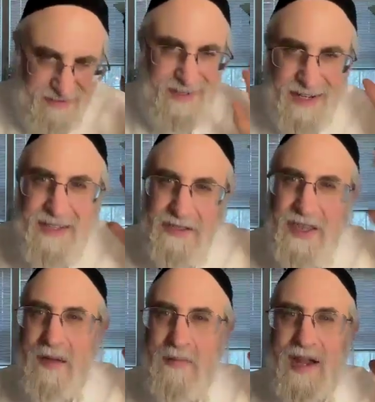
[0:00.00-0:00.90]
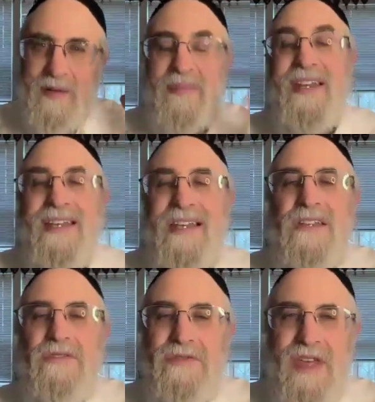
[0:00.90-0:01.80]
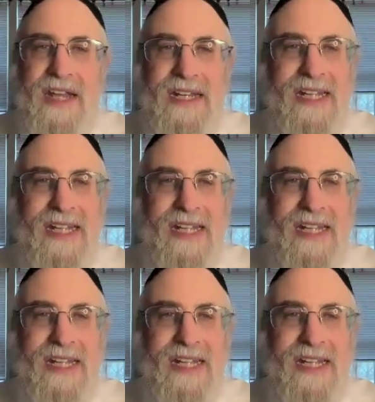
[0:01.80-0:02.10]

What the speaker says: And think about it. But he didn't do that.